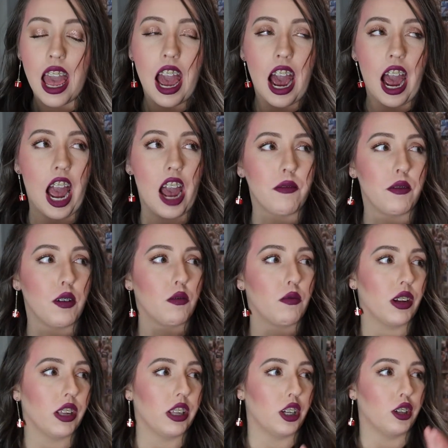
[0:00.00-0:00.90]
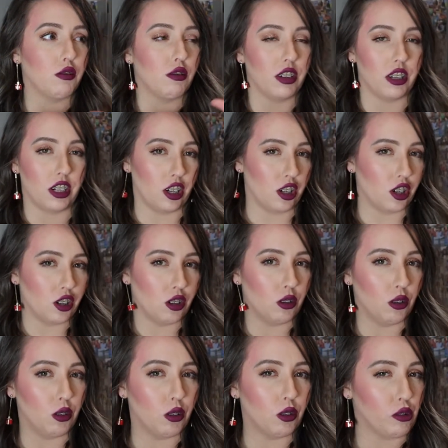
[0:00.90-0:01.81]
I have a really
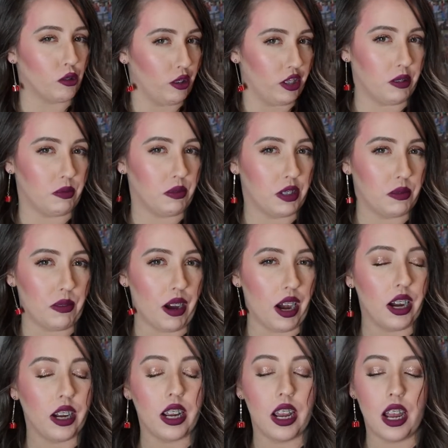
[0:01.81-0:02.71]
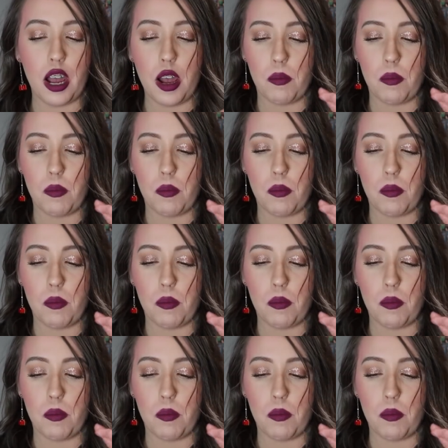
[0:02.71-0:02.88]
traditional Christmas mug,